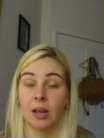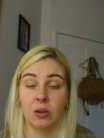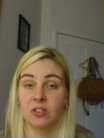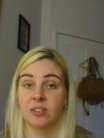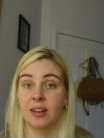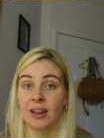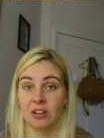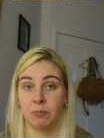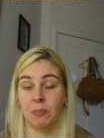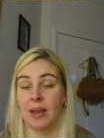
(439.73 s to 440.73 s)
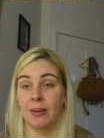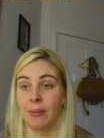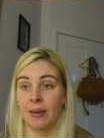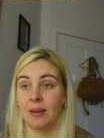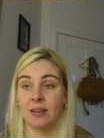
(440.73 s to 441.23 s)
It's still our
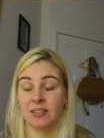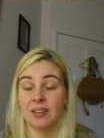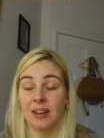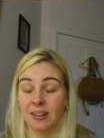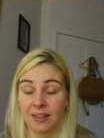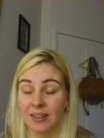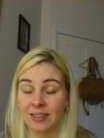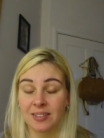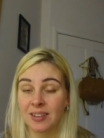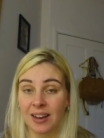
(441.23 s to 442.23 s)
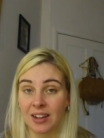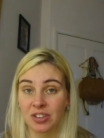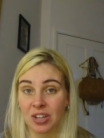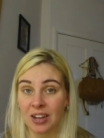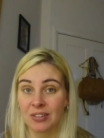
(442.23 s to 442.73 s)
baby. It's still our
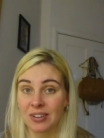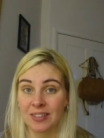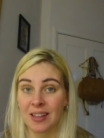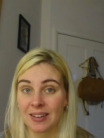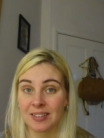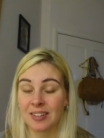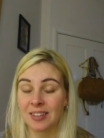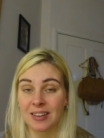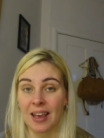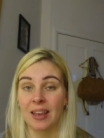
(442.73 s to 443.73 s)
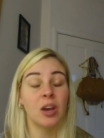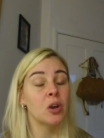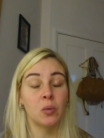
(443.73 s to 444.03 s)
child at the end of the day.